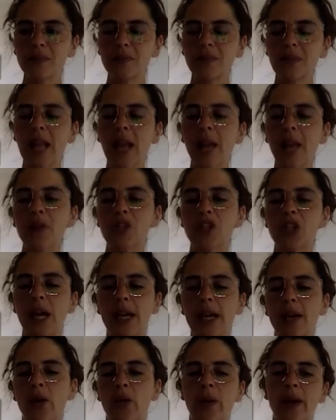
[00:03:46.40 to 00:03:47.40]
I was
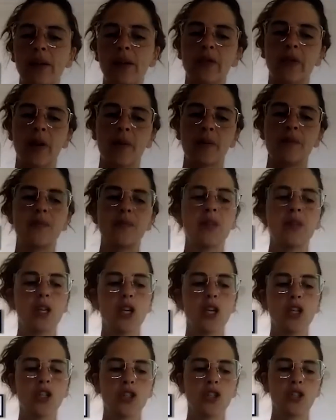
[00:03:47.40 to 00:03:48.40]
shying away from
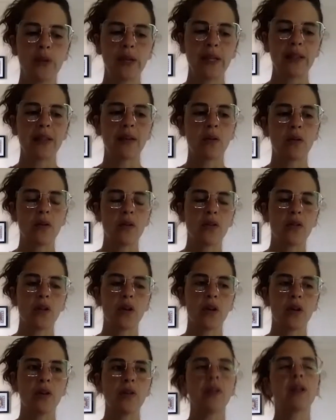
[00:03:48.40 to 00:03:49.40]
doing
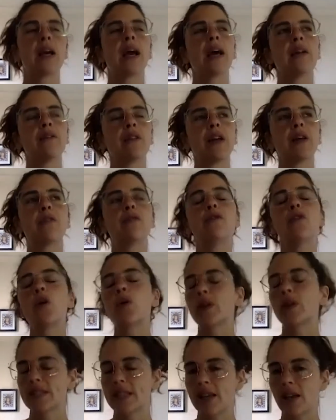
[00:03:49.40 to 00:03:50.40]
the kind of like
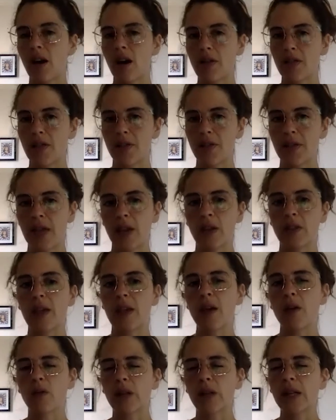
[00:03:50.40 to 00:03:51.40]
focusing on the thing that
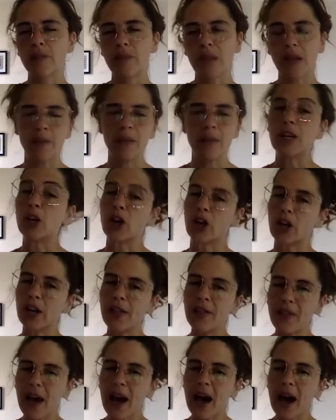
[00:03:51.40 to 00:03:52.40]
really made me good at
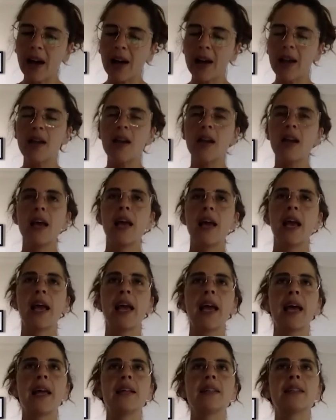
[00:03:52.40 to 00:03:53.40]
that.
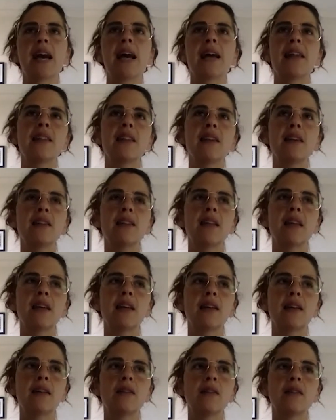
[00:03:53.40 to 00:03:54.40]
And I think that,
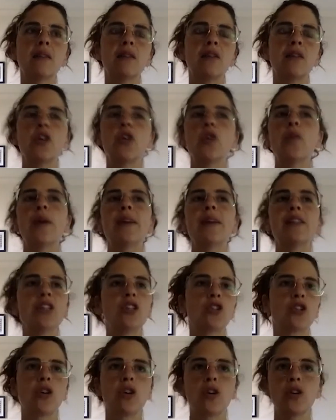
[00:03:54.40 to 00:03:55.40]
my
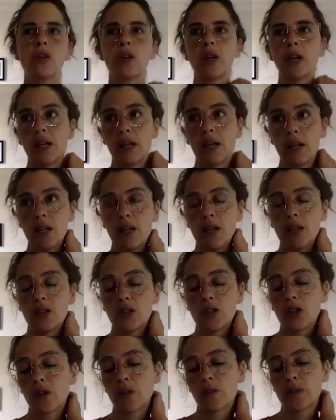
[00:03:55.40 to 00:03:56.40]
teacher, in
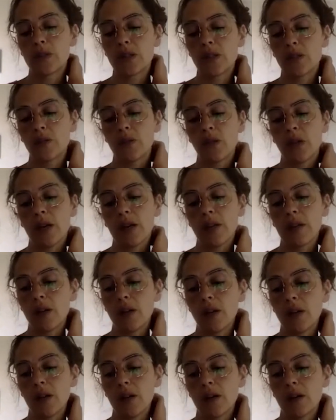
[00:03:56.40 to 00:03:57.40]
terms of like
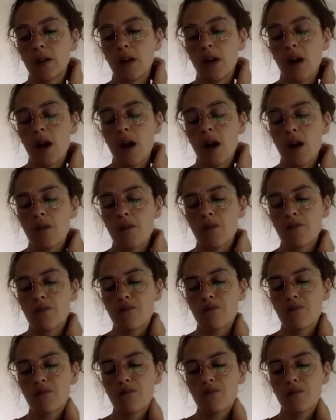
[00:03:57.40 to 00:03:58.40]
the
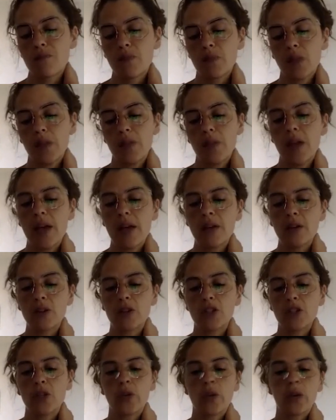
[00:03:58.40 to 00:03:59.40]

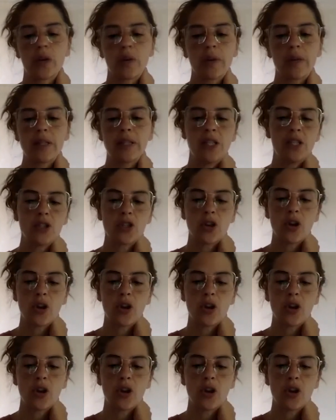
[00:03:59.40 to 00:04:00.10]
energy work, my teacher